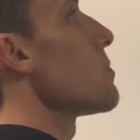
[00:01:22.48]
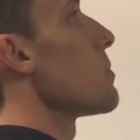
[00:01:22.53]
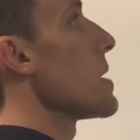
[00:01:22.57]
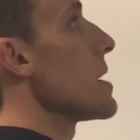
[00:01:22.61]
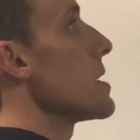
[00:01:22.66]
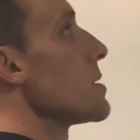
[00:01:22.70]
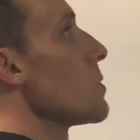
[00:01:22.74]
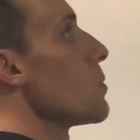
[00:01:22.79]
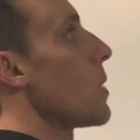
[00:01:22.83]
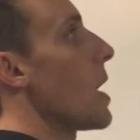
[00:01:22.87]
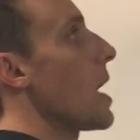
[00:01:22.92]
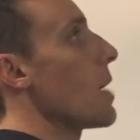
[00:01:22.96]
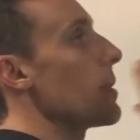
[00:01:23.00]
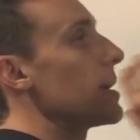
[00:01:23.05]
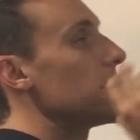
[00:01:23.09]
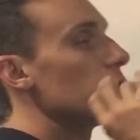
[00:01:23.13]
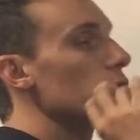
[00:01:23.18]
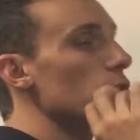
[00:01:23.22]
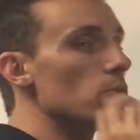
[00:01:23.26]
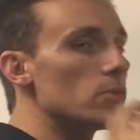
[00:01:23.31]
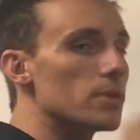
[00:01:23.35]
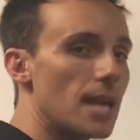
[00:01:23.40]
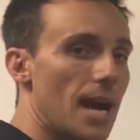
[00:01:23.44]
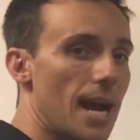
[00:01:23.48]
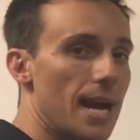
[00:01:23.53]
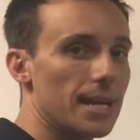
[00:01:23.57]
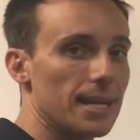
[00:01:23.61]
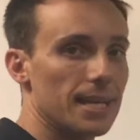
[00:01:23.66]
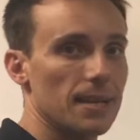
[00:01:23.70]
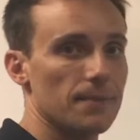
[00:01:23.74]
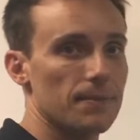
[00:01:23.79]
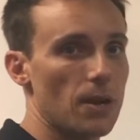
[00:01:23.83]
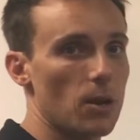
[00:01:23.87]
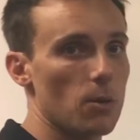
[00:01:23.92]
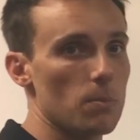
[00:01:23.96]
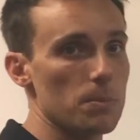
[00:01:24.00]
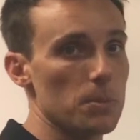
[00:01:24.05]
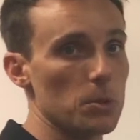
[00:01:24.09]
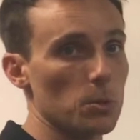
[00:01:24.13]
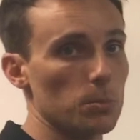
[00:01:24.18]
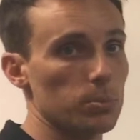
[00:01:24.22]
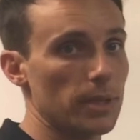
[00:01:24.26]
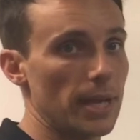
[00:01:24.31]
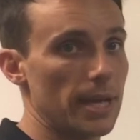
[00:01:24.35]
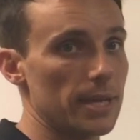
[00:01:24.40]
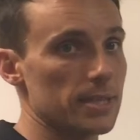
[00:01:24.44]
reason why we do not give out meal
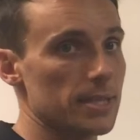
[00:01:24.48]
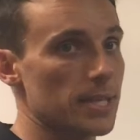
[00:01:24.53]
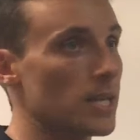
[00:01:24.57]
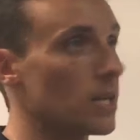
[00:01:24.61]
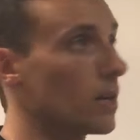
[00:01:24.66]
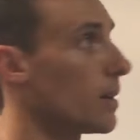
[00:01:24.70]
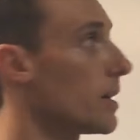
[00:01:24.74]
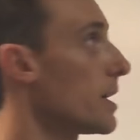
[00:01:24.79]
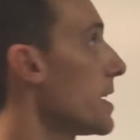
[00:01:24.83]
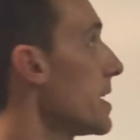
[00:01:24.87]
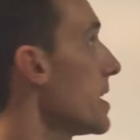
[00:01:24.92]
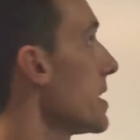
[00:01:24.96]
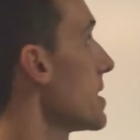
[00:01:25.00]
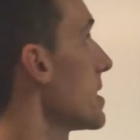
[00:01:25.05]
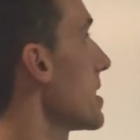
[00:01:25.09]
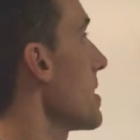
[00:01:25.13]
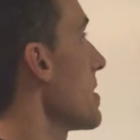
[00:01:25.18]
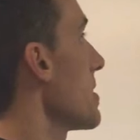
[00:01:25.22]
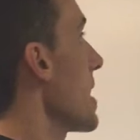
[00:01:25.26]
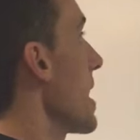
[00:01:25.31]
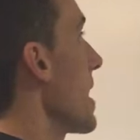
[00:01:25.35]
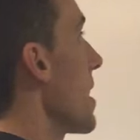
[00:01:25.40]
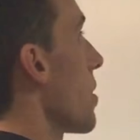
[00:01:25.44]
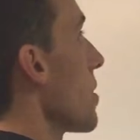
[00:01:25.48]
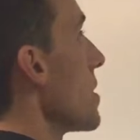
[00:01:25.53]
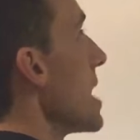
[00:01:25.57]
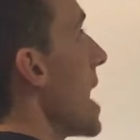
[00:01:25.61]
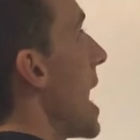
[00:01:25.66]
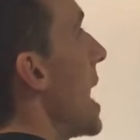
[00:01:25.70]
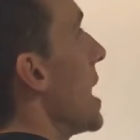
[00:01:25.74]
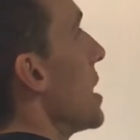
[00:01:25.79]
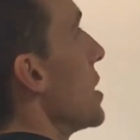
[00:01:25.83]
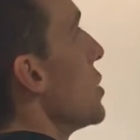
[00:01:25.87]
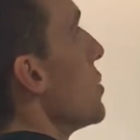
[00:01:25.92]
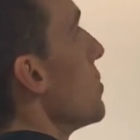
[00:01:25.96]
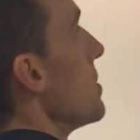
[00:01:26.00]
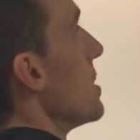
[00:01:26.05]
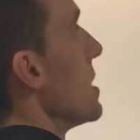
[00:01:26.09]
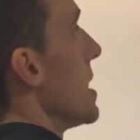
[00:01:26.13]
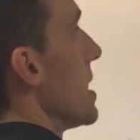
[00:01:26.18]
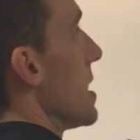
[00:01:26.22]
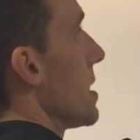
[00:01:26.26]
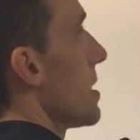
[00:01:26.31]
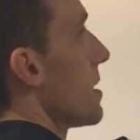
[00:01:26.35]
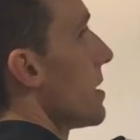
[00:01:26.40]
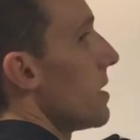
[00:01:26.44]
plans here is they are not
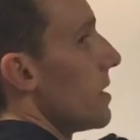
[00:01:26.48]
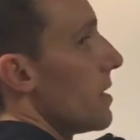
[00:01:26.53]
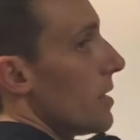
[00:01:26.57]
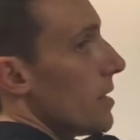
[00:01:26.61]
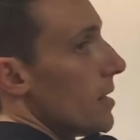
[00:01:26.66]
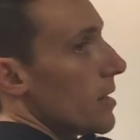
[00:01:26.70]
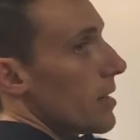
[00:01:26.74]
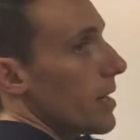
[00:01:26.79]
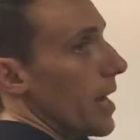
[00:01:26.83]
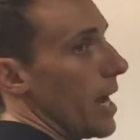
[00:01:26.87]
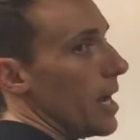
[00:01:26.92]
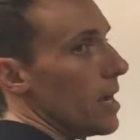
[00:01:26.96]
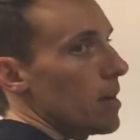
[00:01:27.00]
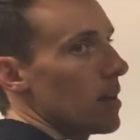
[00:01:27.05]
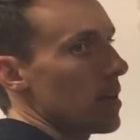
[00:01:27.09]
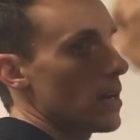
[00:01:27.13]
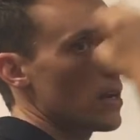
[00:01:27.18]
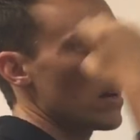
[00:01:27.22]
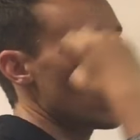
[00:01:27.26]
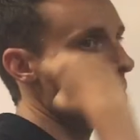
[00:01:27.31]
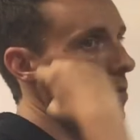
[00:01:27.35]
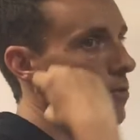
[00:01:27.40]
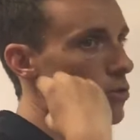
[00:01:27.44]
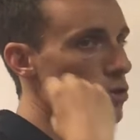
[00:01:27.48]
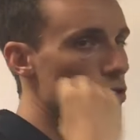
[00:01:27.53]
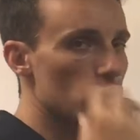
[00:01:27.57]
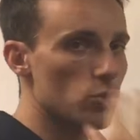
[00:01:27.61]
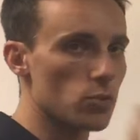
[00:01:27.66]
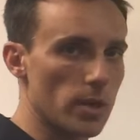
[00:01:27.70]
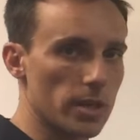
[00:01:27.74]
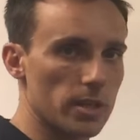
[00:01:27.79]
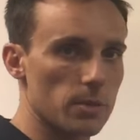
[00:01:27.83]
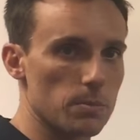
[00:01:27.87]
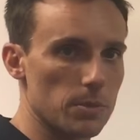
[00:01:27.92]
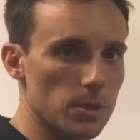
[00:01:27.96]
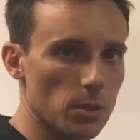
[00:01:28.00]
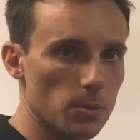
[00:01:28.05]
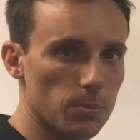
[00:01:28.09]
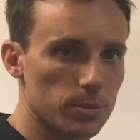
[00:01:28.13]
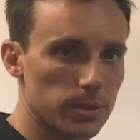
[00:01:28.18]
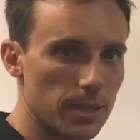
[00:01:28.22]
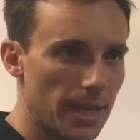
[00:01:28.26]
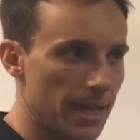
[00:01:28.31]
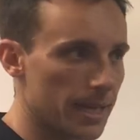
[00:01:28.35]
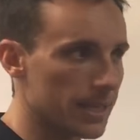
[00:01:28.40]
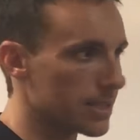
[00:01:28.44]
unique. Okay? Strict meal
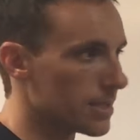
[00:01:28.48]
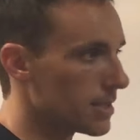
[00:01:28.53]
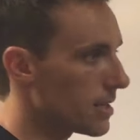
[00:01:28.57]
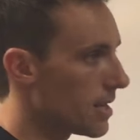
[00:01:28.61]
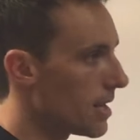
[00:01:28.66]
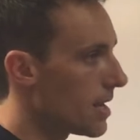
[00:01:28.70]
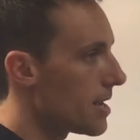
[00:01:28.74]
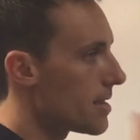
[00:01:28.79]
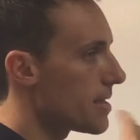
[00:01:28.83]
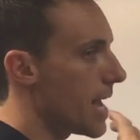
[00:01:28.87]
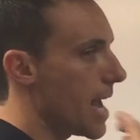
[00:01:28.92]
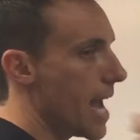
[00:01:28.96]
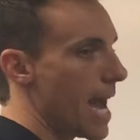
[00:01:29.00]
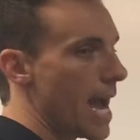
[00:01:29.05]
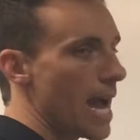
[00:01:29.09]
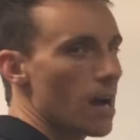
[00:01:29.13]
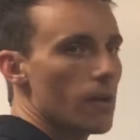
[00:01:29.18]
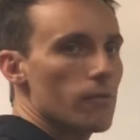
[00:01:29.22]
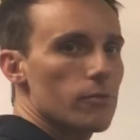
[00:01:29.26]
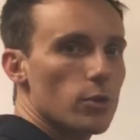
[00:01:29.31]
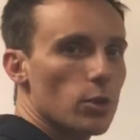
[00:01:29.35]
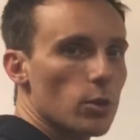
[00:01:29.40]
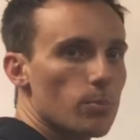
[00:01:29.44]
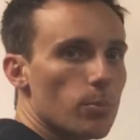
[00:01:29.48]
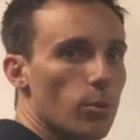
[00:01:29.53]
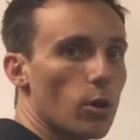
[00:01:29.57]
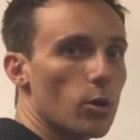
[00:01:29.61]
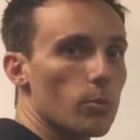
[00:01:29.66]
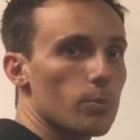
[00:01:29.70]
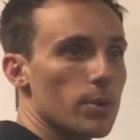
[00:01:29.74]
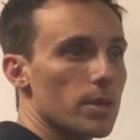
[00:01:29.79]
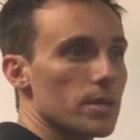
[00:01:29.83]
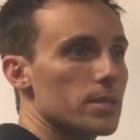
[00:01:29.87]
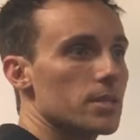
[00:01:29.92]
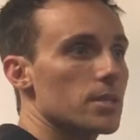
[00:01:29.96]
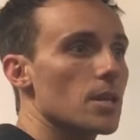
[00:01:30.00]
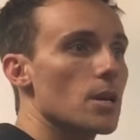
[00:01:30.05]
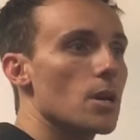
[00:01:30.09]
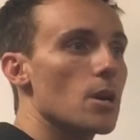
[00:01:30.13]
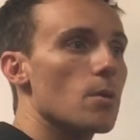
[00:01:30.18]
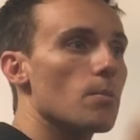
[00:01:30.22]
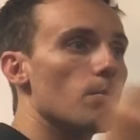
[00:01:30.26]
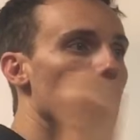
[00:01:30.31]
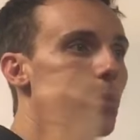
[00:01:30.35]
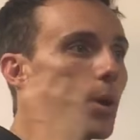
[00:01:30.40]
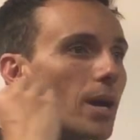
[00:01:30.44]
plans, they have their purpose,
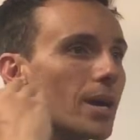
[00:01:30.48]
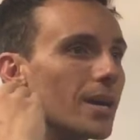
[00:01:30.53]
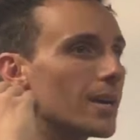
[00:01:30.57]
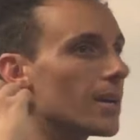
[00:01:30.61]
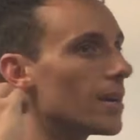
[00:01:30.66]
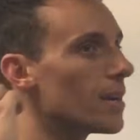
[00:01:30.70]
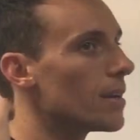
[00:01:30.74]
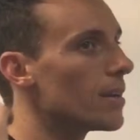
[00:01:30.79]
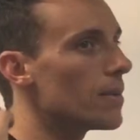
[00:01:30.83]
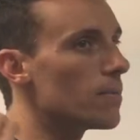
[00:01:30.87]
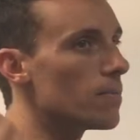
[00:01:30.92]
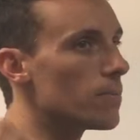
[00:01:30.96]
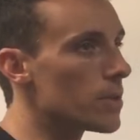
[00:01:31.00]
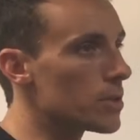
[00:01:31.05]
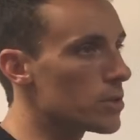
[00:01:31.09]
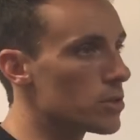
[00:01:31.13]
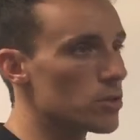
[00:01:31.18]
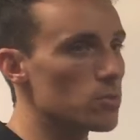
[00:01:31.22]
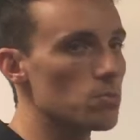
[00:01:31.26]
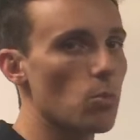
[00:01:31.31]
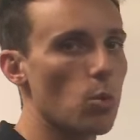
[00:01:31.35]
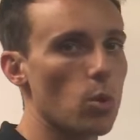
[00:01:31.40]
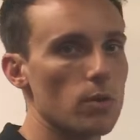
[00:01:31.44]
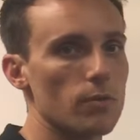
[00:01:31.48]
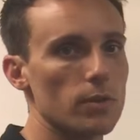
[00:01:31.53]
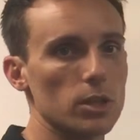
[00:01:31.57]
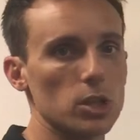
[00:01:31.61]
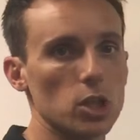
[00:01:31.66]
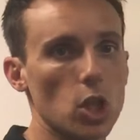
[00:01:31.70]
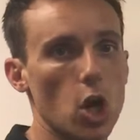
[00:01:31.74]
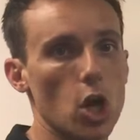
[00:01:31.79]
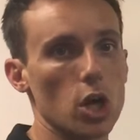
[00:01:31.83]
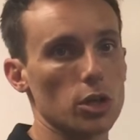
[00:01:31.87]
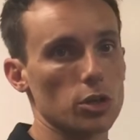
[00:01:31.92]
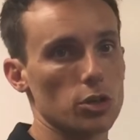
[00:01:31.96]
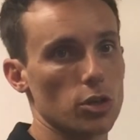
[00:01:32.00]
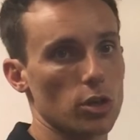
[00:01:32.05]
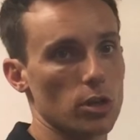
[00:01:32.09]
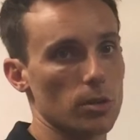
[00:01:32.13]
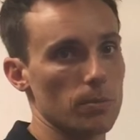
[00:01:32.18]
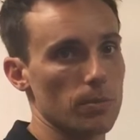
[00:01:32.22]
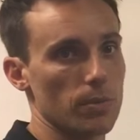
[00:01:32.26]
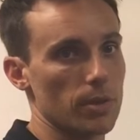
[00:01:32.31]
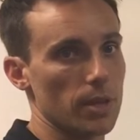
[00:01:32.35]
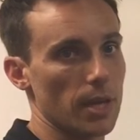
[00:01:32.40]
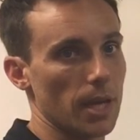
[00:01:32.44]
but this is more of a
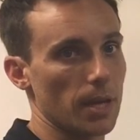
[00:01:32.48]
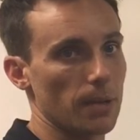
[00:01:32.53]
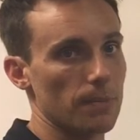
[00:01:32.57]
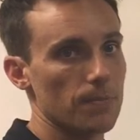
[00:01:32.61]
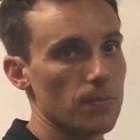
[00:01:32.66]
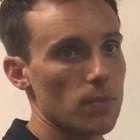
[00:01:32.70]
long-term thing.